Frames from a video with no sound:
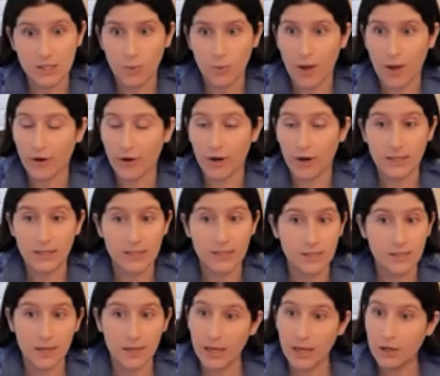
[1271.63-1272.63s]
whether
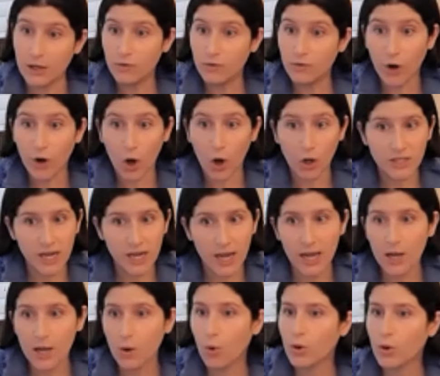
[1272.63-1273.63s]
it's in
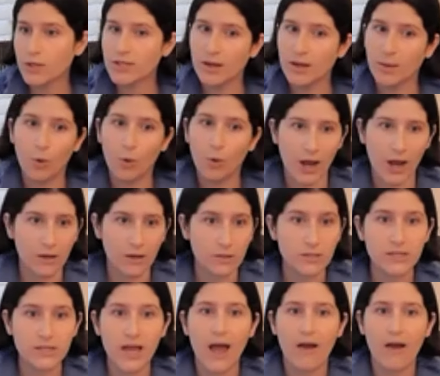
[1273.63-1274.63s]
Uvalde or somewhere
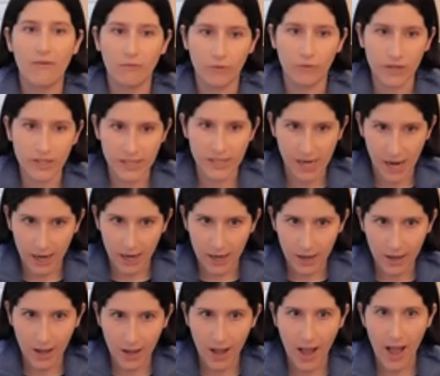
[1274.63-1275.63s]
else every
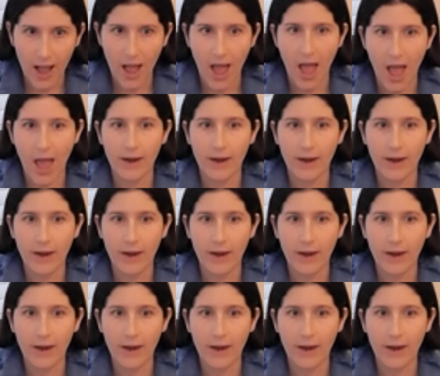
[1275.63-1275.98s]
day. And